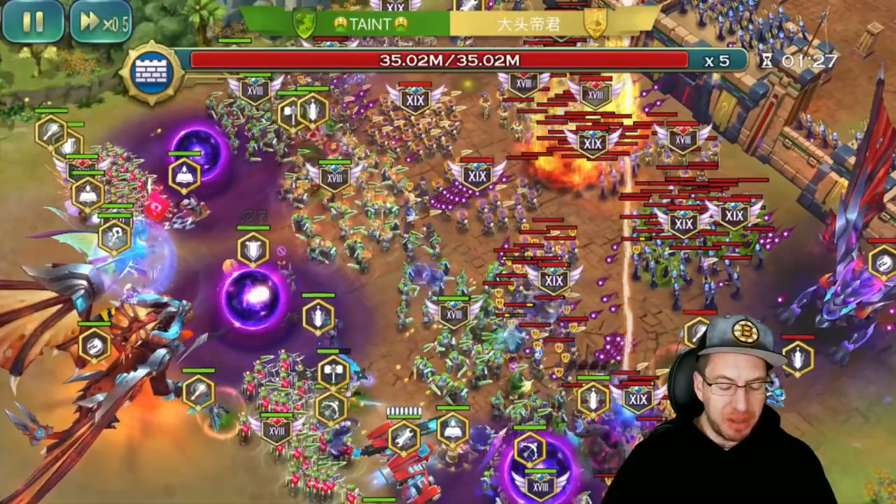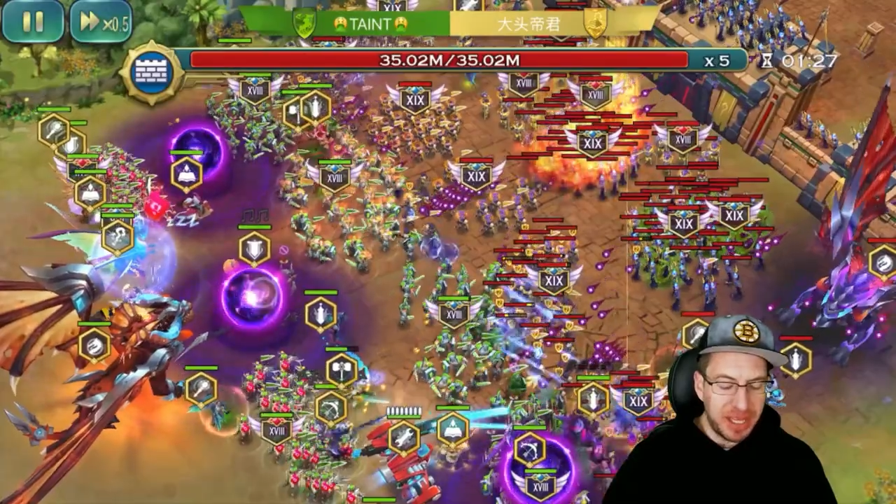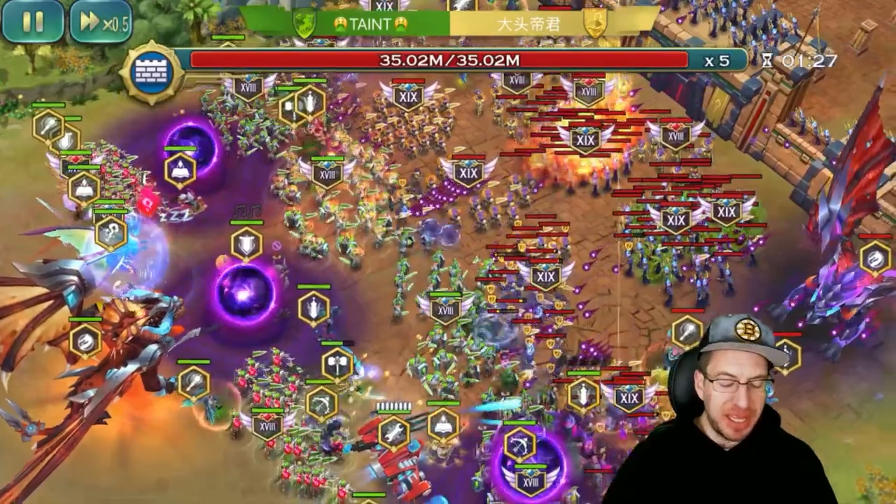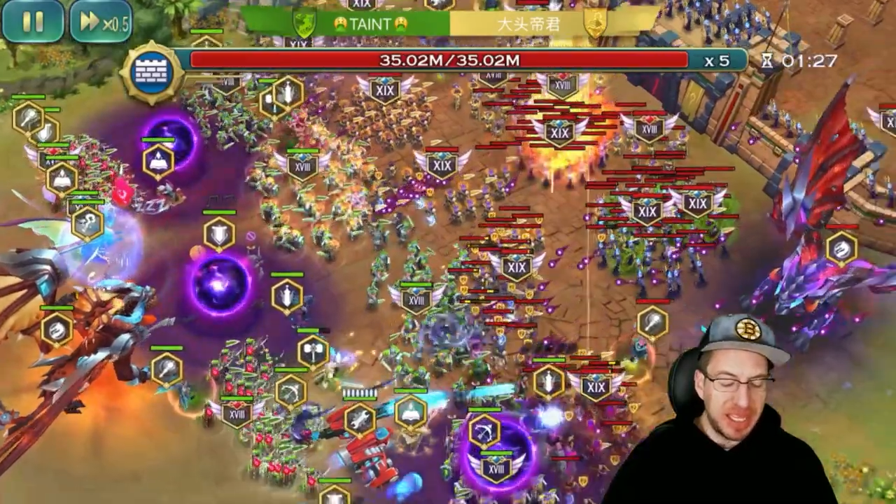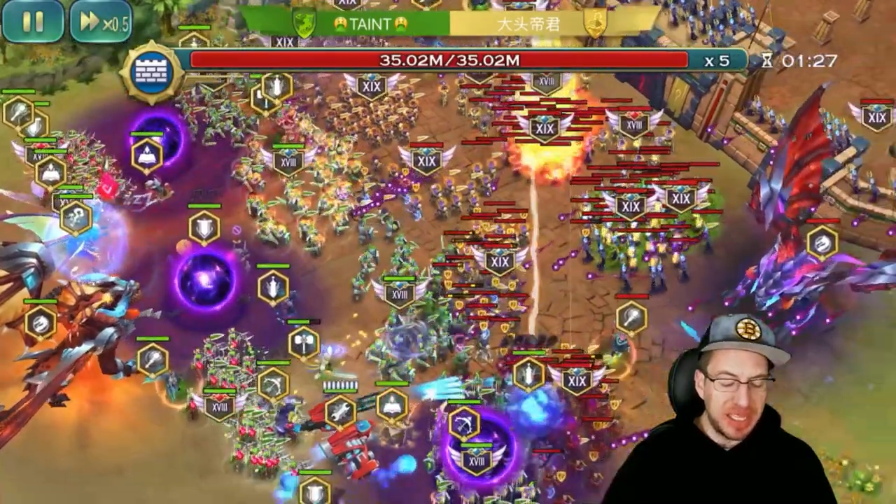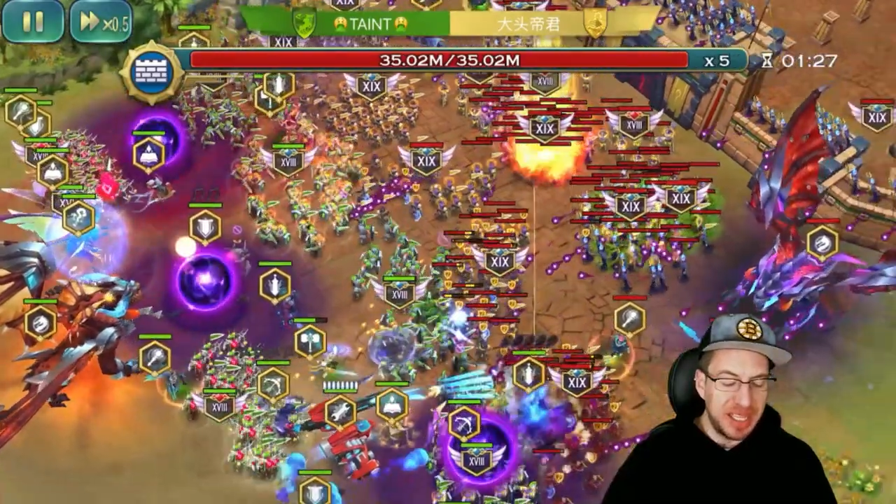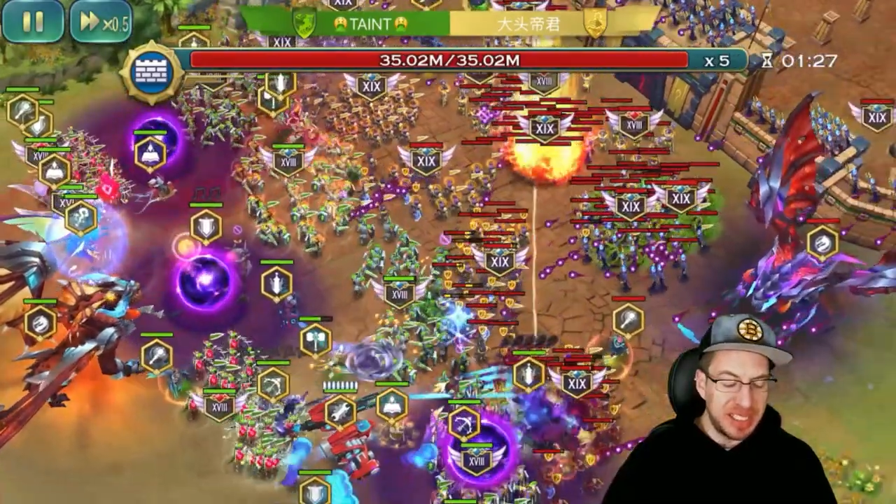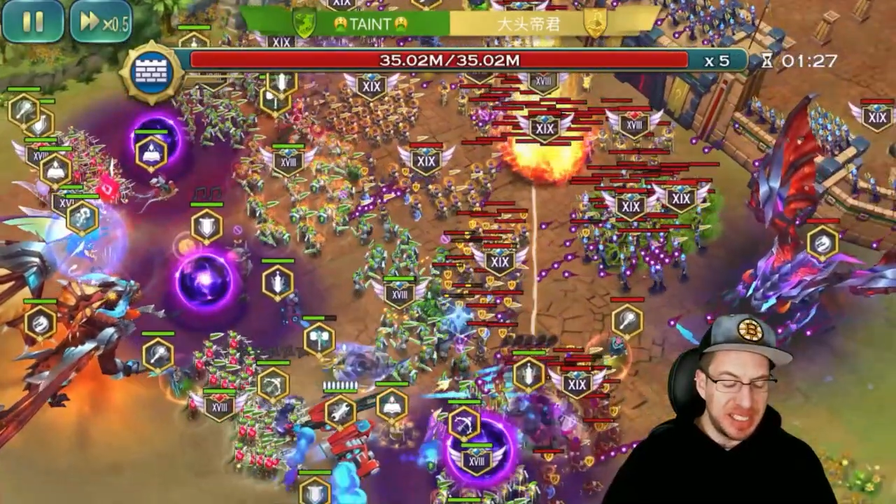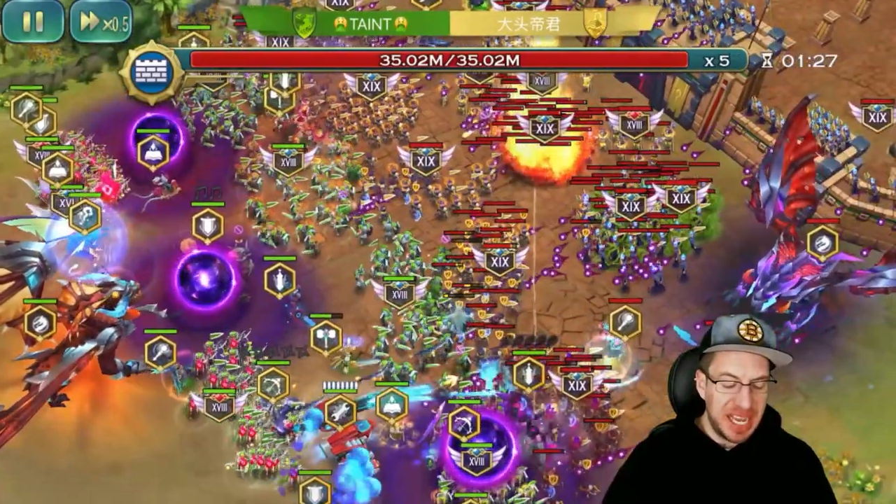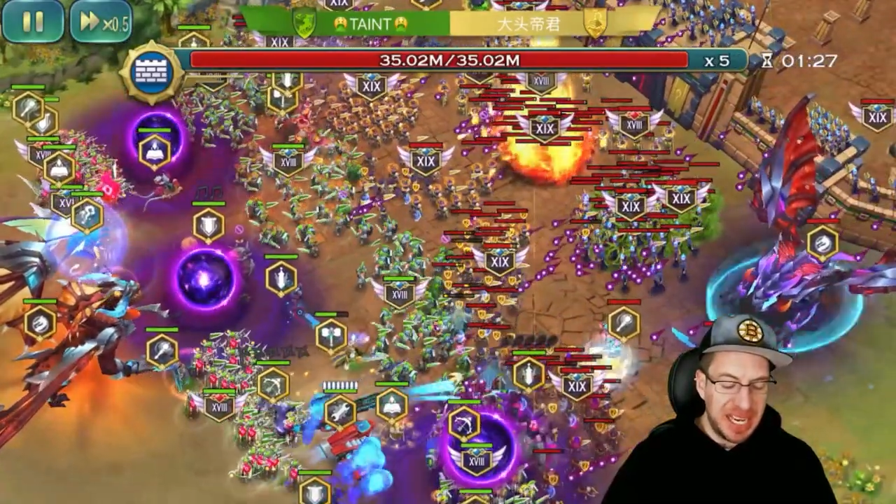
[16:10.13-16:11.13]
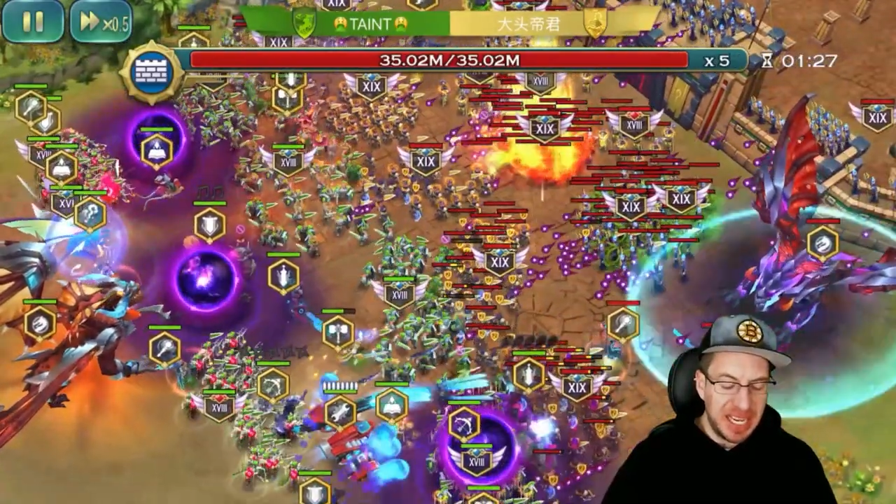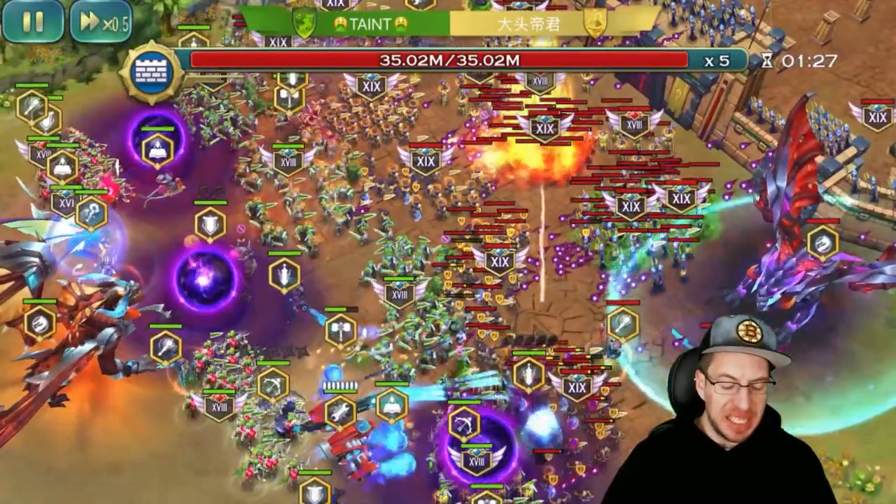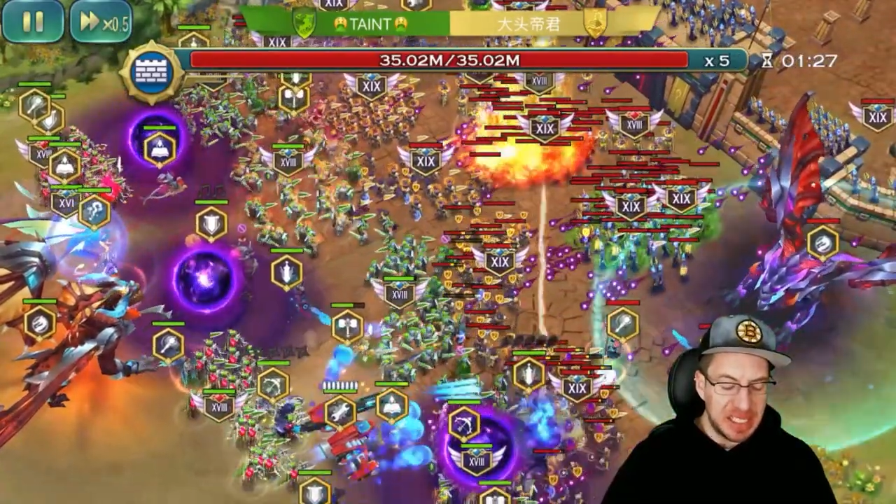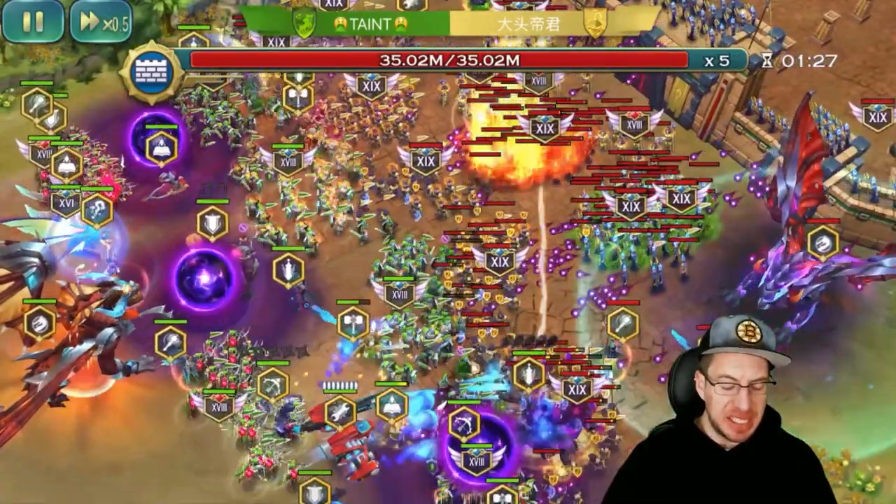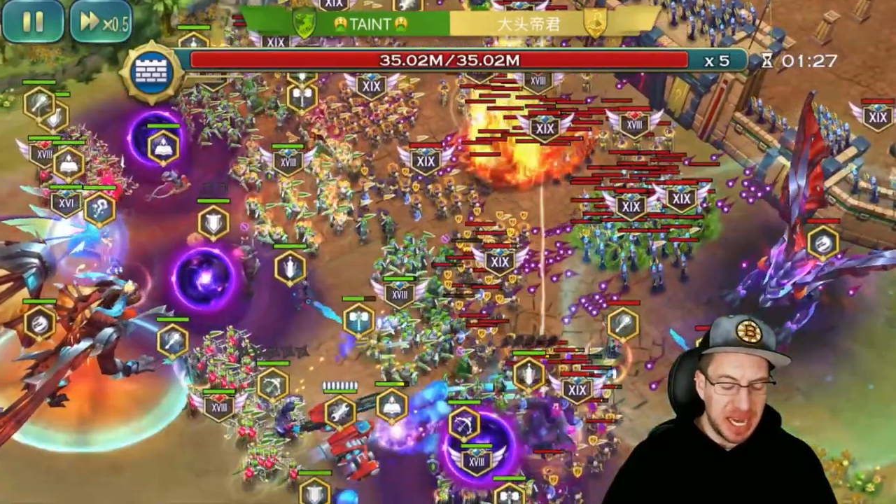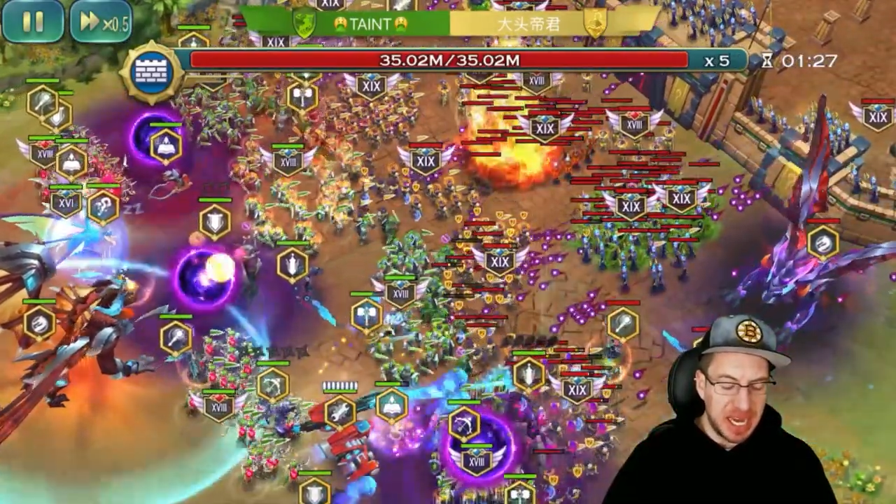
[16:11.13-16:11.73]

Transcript: than Taint. It's